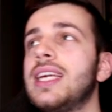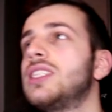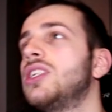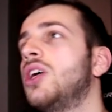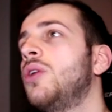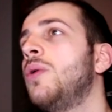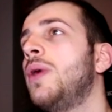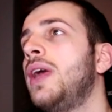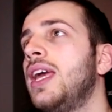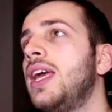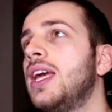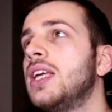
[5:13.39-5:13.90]
So
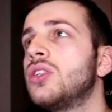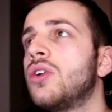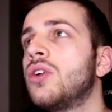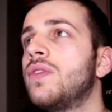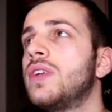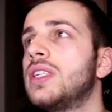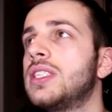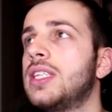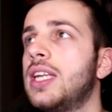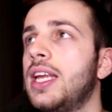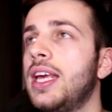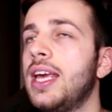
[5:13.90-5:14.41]
he is
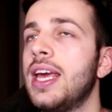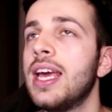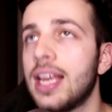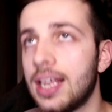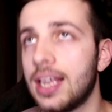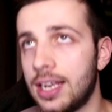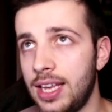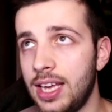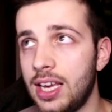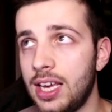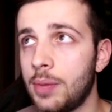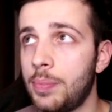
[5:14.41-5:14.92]
obviously
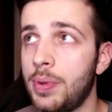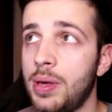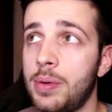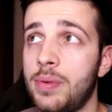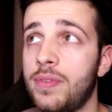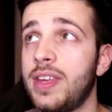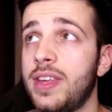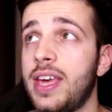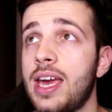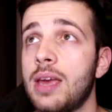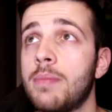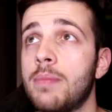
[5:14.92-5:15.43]
Liga
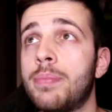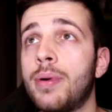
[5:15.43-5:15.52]
BBVA,